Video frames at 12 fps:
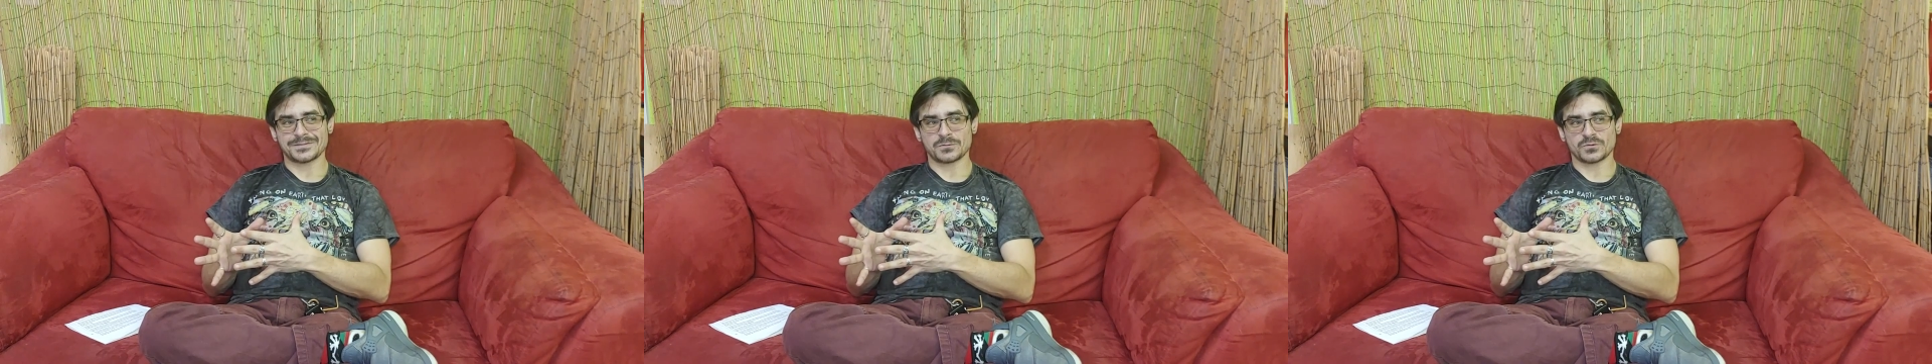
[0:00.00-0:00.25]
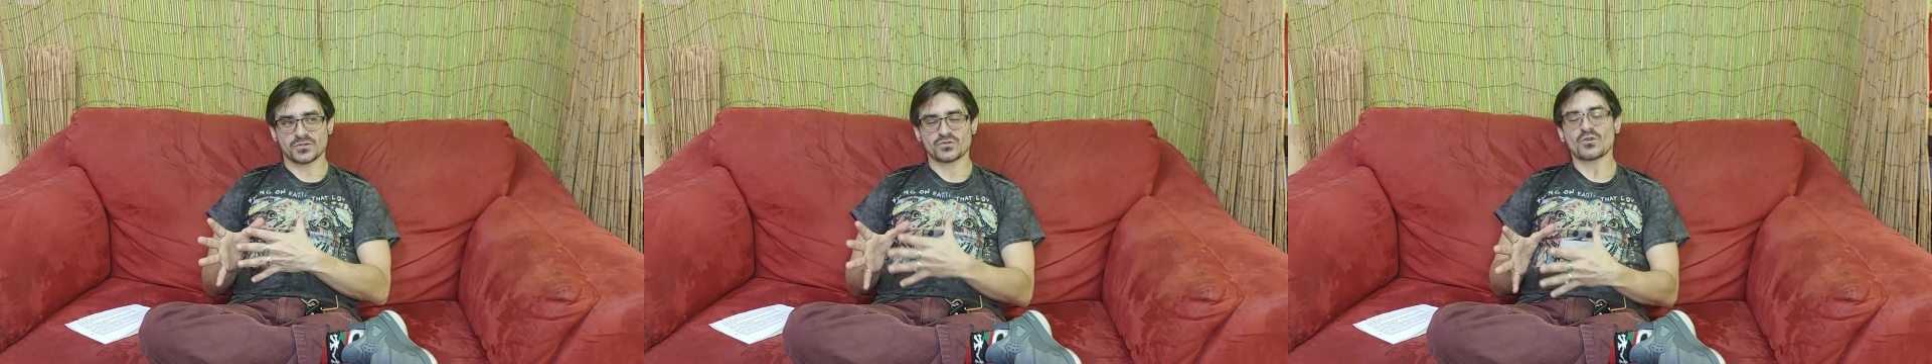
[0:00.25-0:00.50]

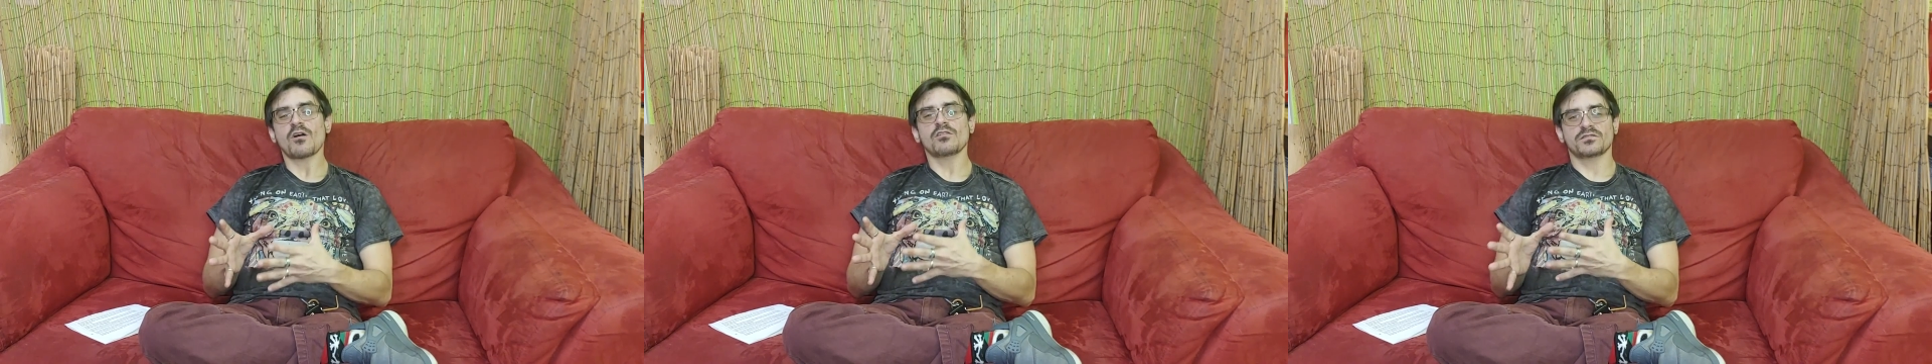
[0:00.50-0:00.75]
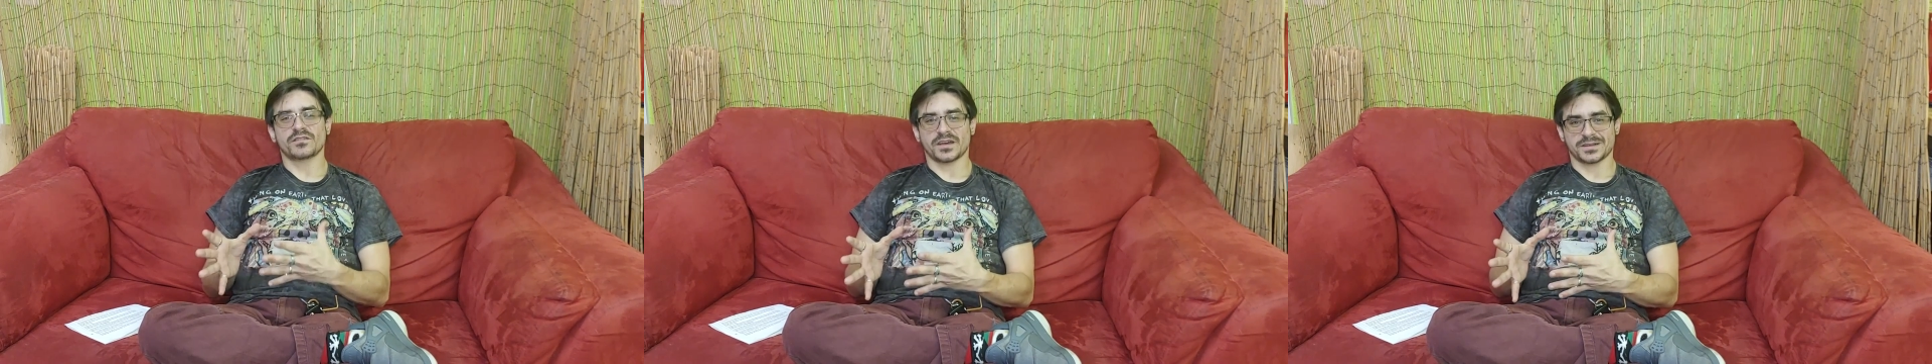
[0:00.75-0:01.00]
withdrawal
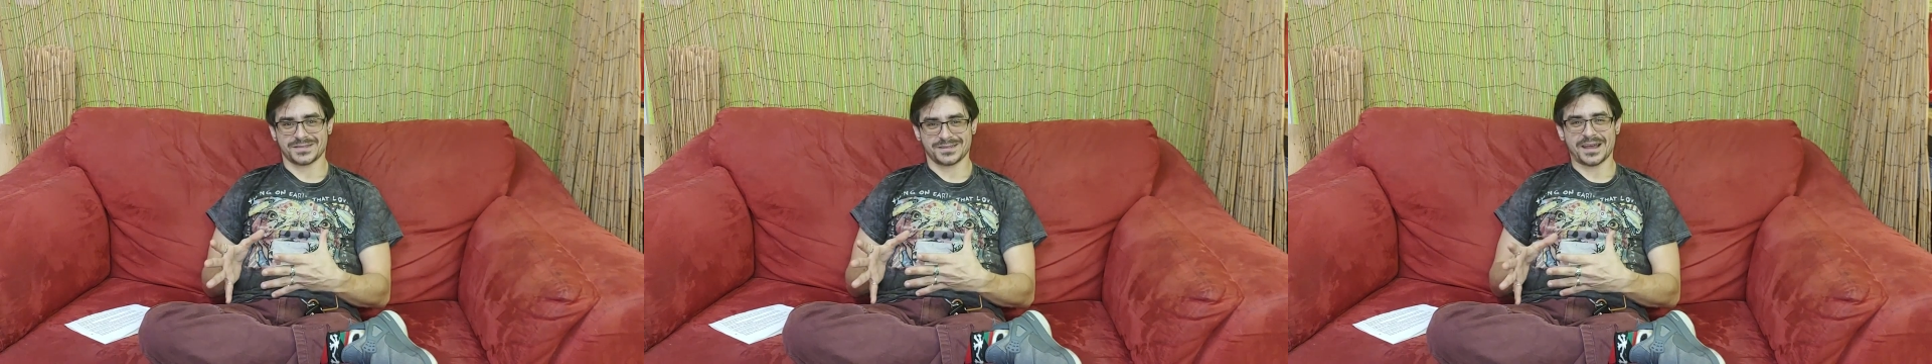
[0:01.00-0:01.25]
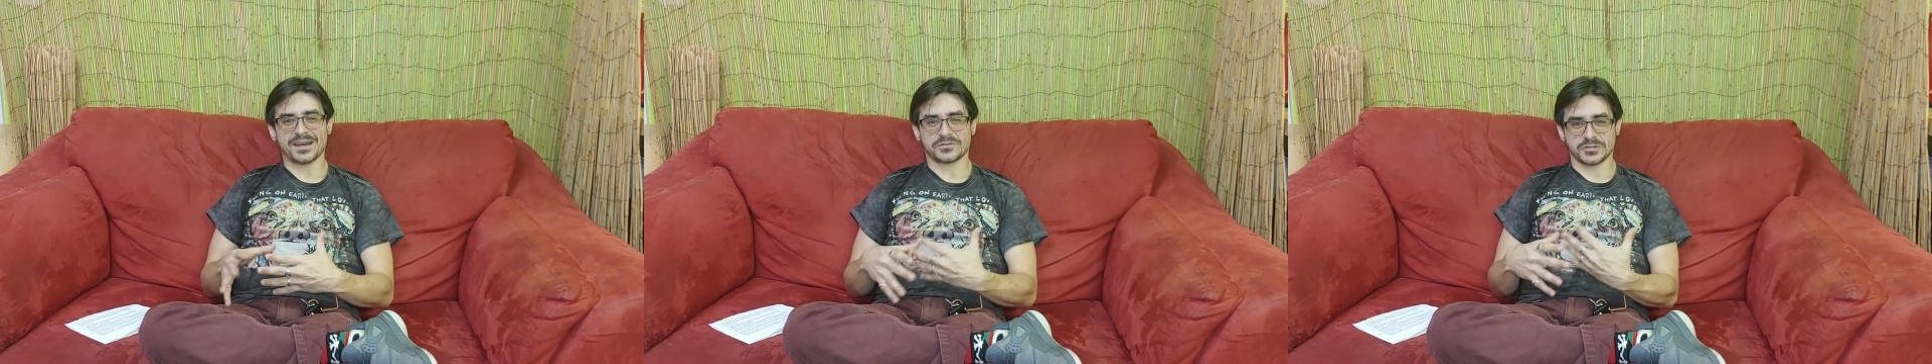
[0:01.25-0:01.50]
effects
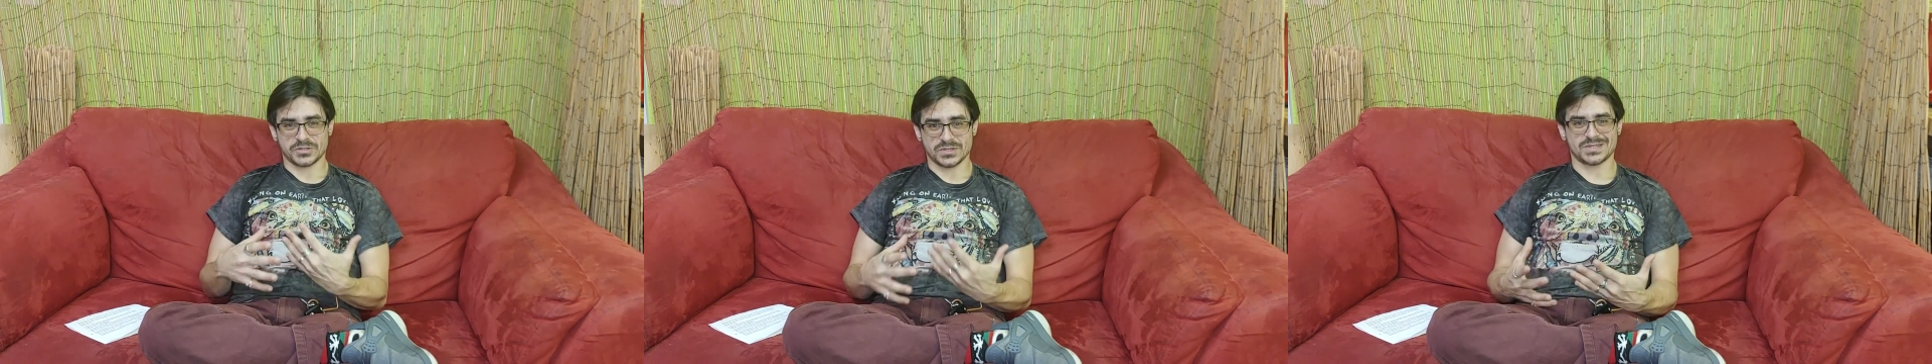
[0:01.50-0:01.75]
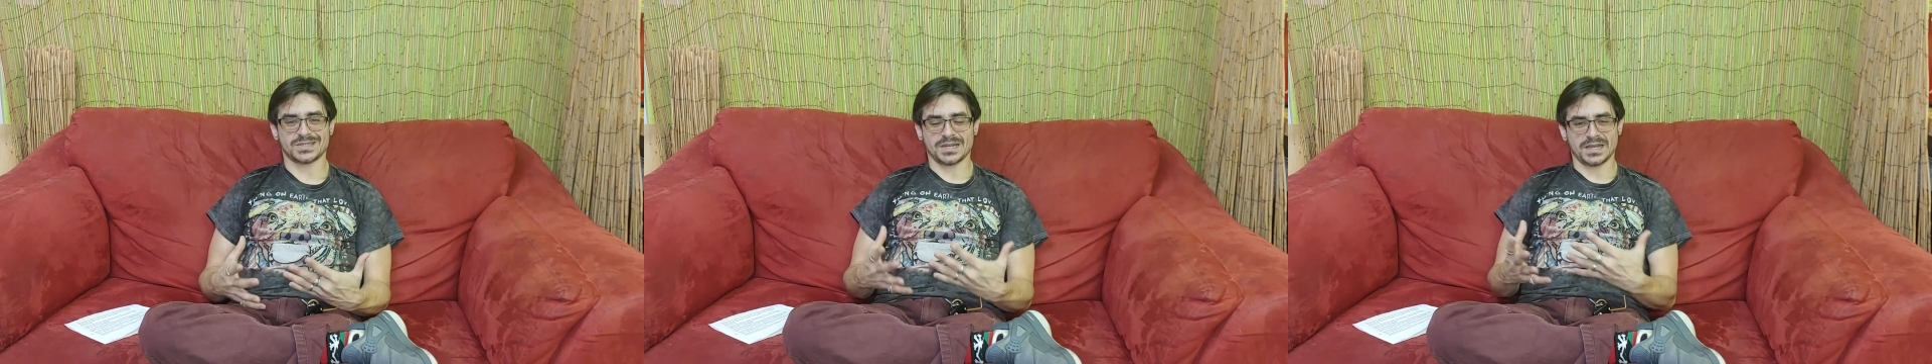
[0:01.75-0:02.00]
after
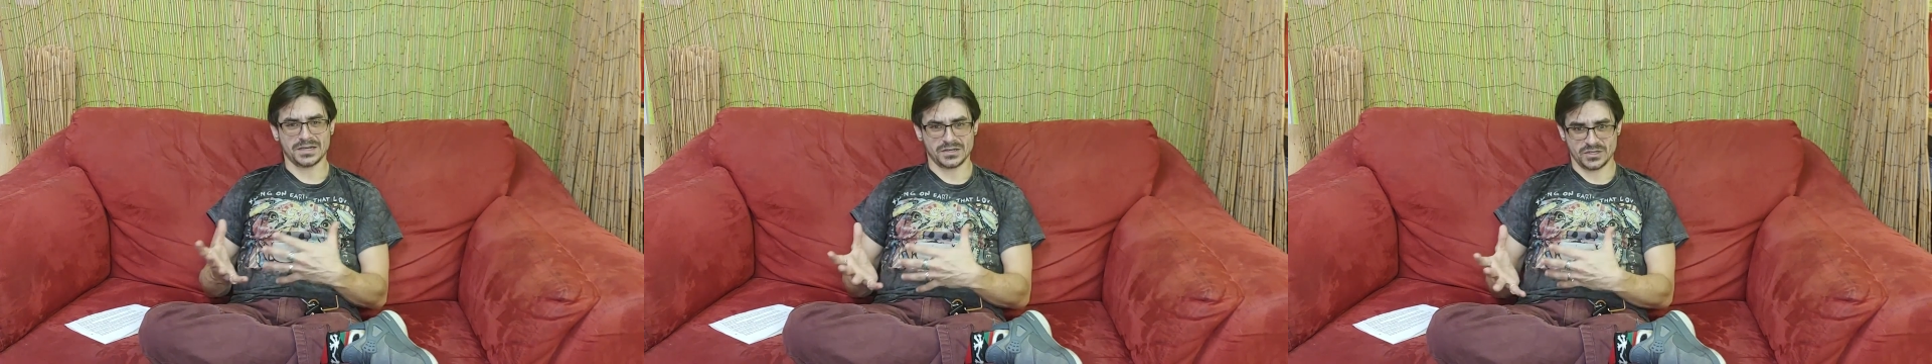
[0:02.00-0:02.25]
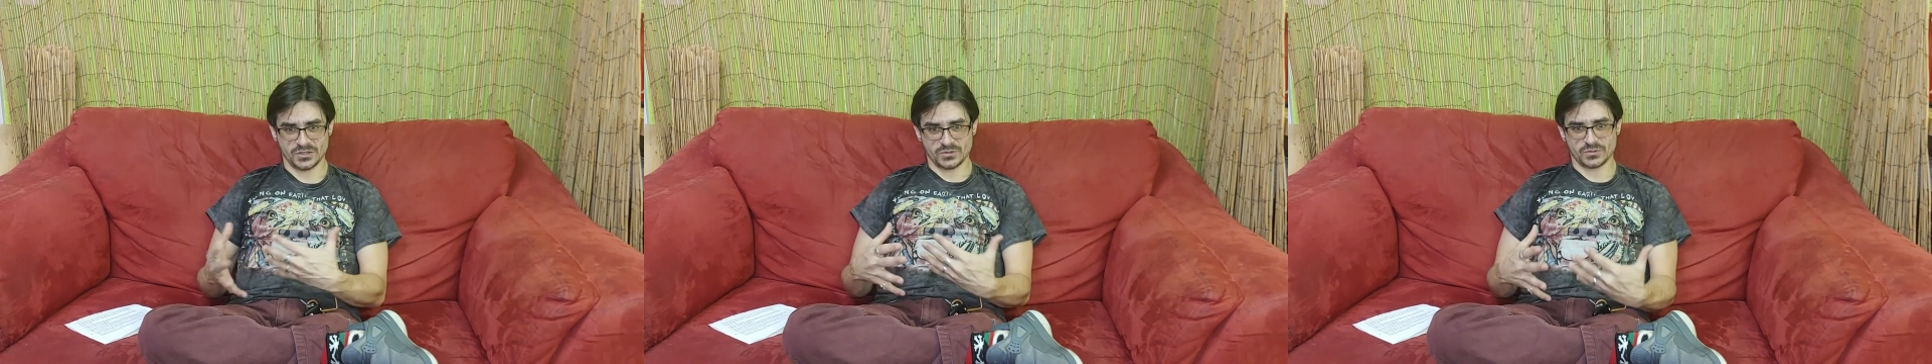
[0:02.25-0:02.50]
sustained
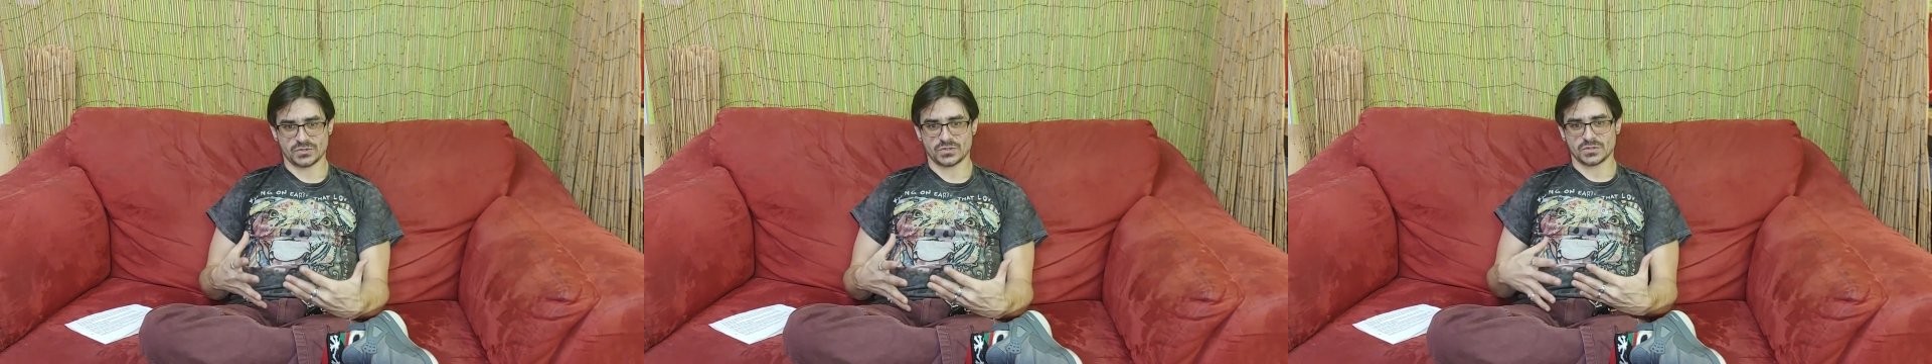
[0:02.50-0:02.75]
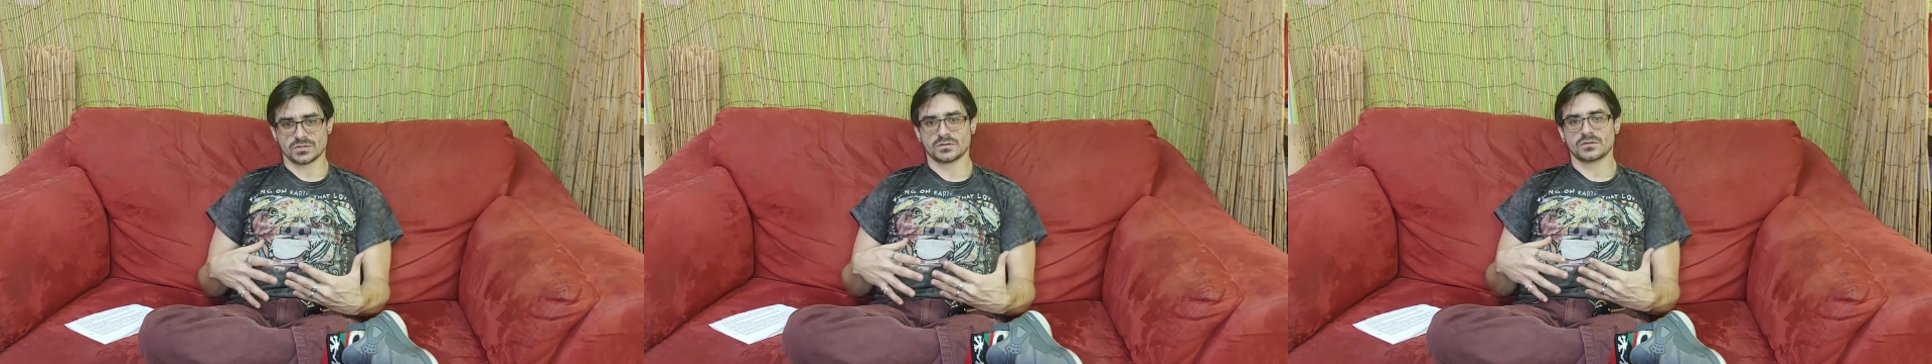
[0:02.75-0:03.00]
use